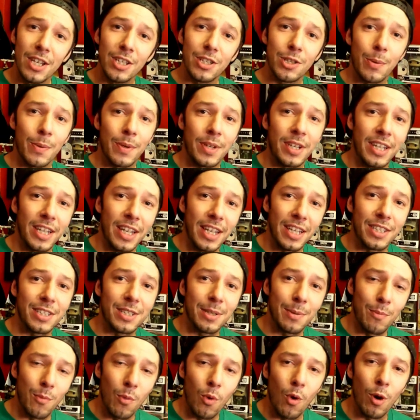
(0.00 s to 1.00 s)
so we can get
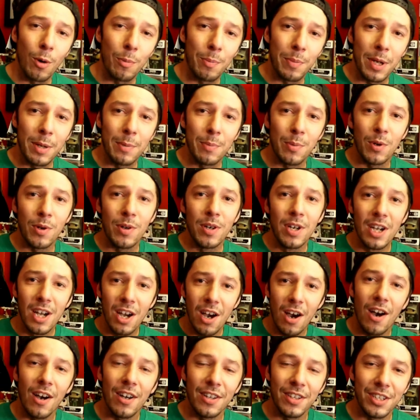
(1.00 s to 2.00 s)
some more people
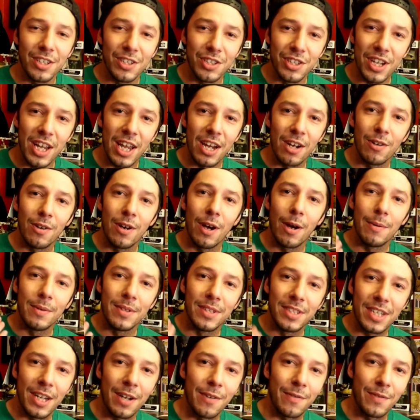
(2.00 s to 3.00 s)
on the channel. I
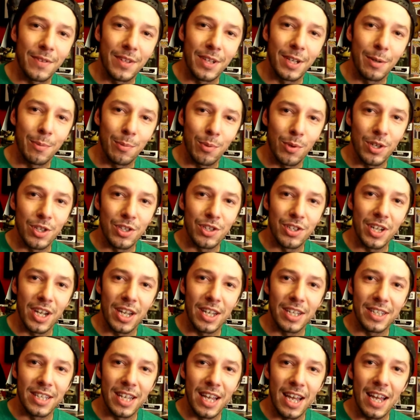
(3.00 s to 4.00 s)
would definitely
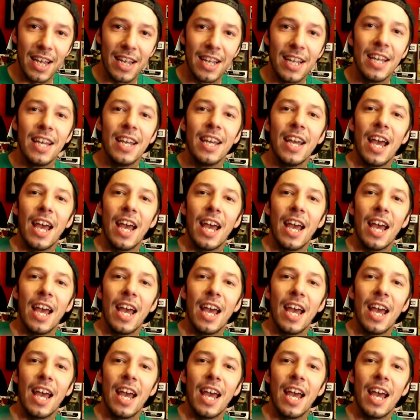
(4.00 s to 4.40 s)
appreciate that.